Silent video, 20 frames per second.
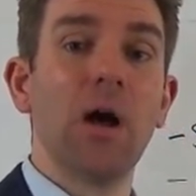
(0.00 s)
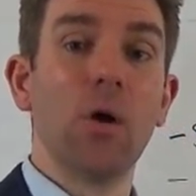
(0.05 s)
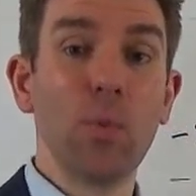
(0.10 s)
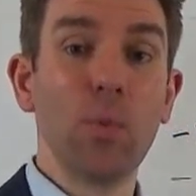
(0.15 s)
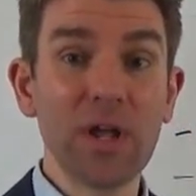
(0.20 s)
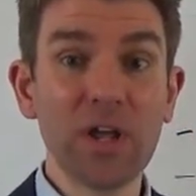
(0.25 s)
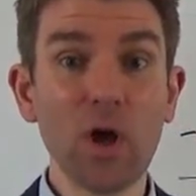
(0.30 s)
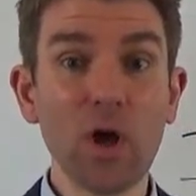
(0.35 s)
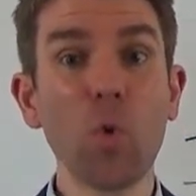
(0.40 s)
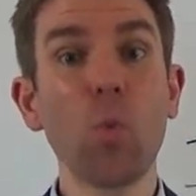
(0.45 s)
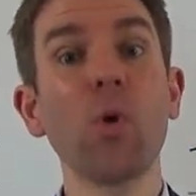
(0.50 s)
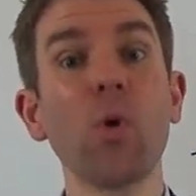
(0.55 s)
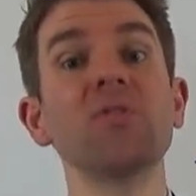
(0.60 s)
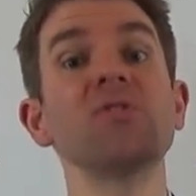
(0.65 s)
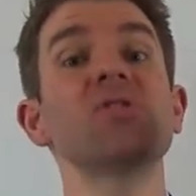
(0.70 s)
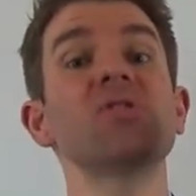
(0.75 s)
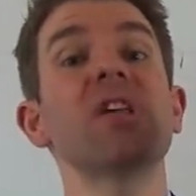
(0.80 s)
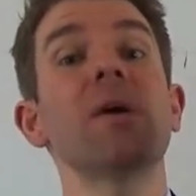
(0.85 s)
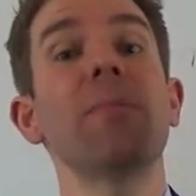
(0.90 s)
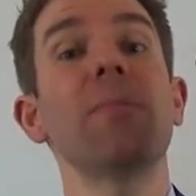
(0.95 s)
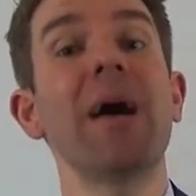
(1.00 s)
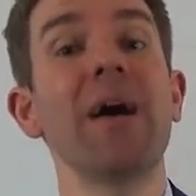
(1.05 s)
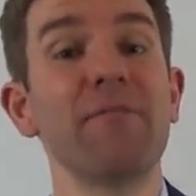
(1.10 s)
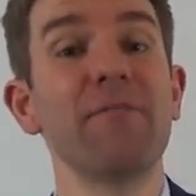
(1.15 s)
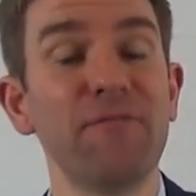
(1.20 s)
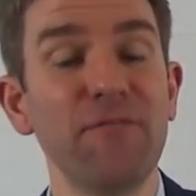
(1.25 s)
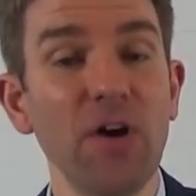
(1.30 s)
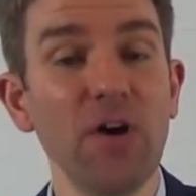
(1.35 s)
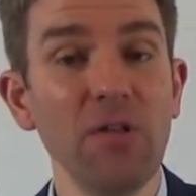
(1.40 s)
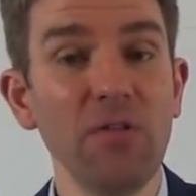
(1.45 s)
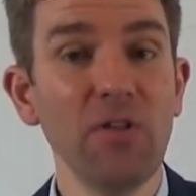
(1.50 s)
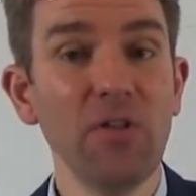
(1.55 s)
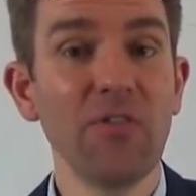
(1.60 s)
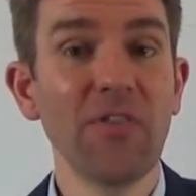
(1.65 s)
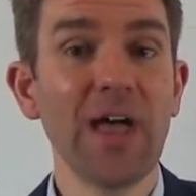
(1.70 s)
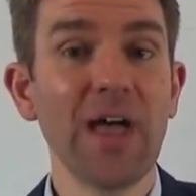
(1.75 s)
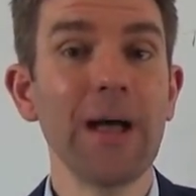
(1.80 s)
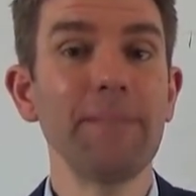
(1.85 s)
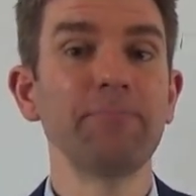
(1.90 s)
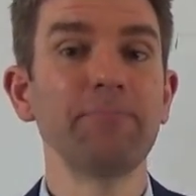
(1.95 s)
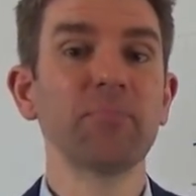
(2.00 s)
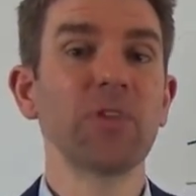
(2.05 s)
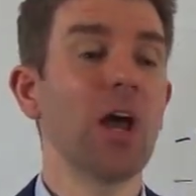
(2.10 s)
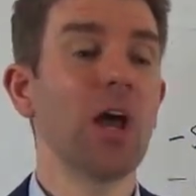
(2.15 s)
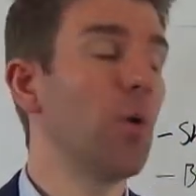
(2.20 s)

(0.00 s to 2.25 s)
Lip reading: We can go one step further than that,